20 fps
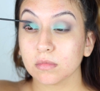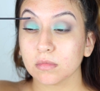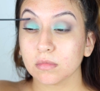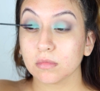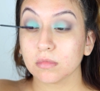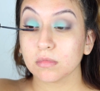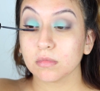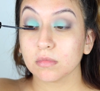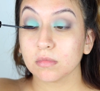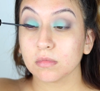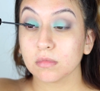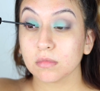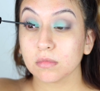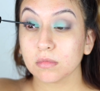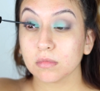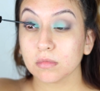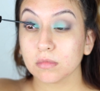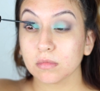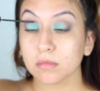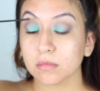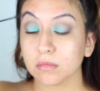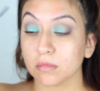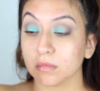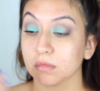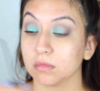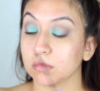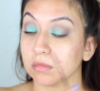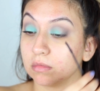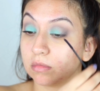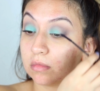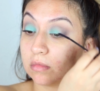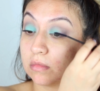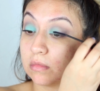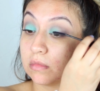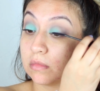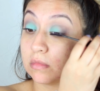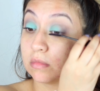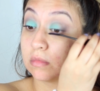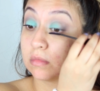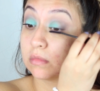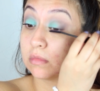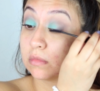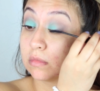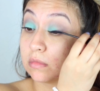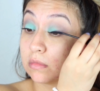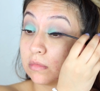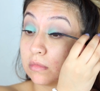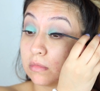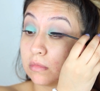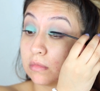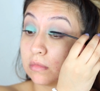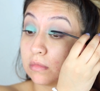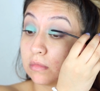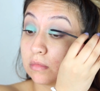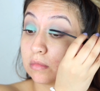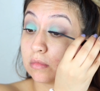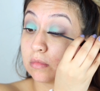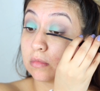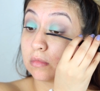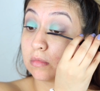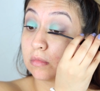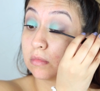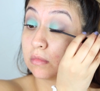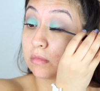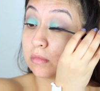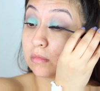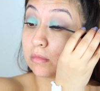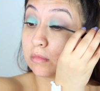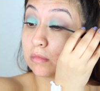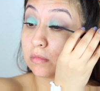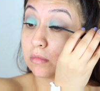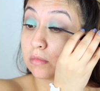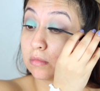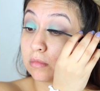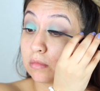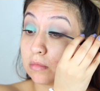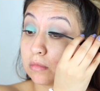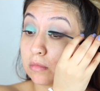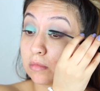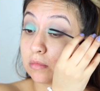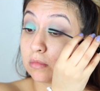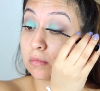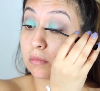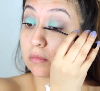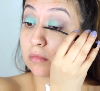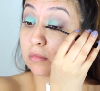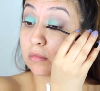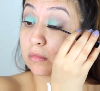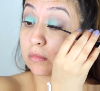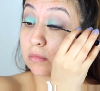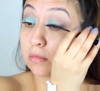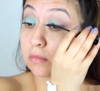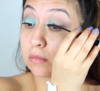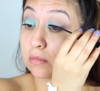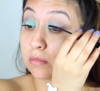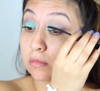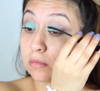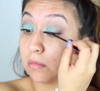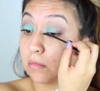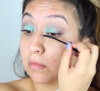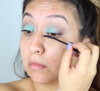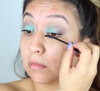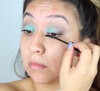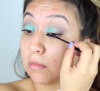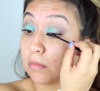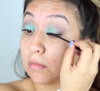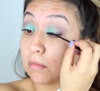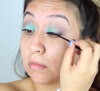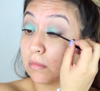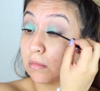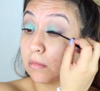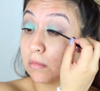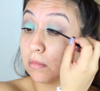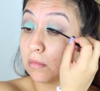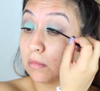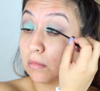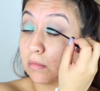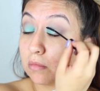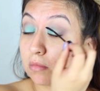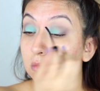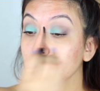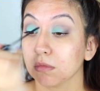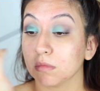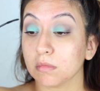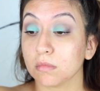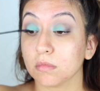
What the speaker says: [no speech]